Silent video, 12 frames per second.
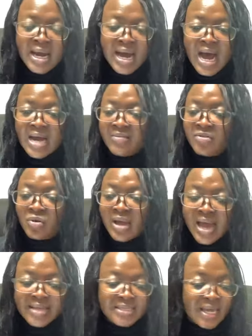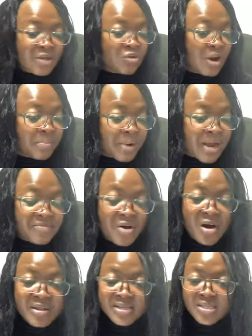And if you can't, can you apply for
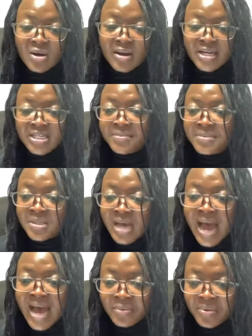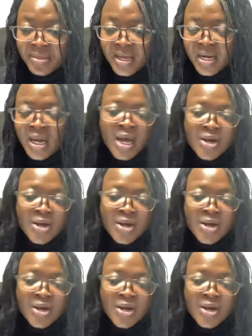other scholarships to add with it?